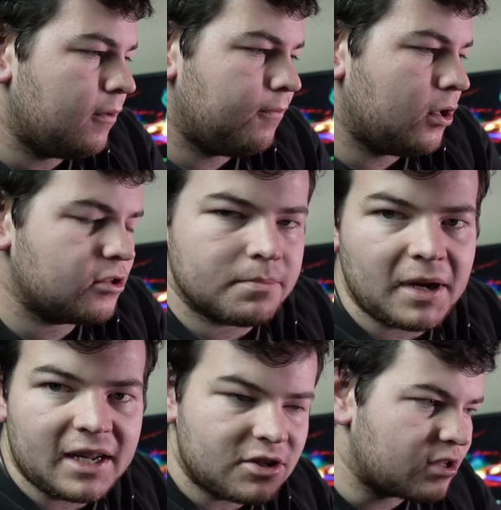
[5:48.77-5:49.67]
furniture
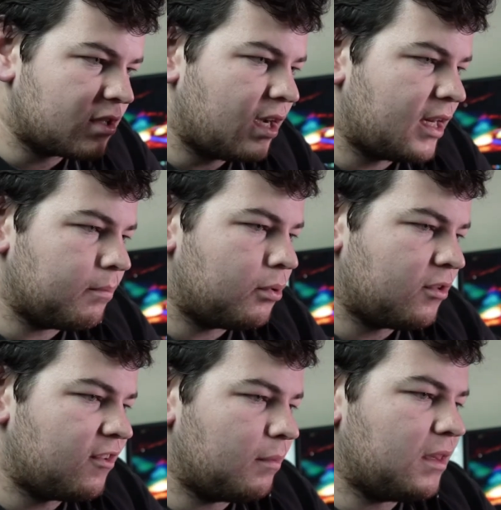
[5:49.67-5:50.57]
pad just to kind of
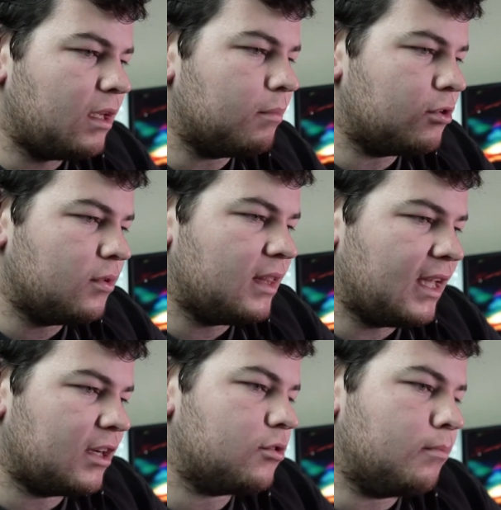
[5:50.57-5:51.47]
put something between the
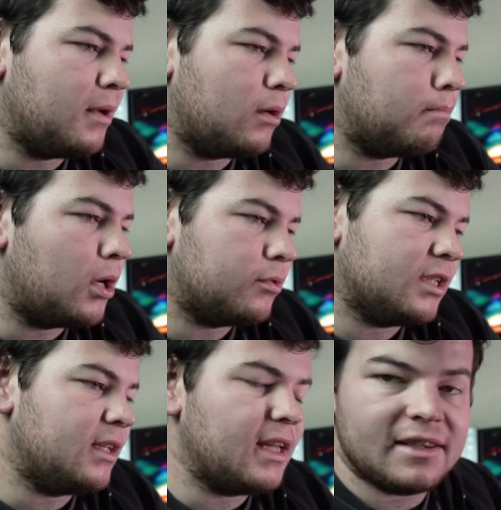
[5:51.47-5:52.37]
actual metal bolt
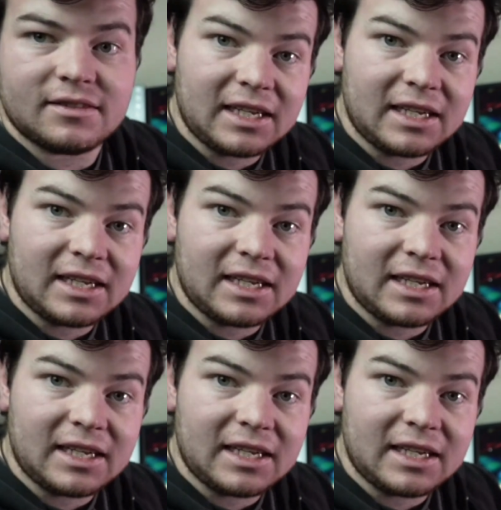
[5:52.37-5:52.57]
and the desk.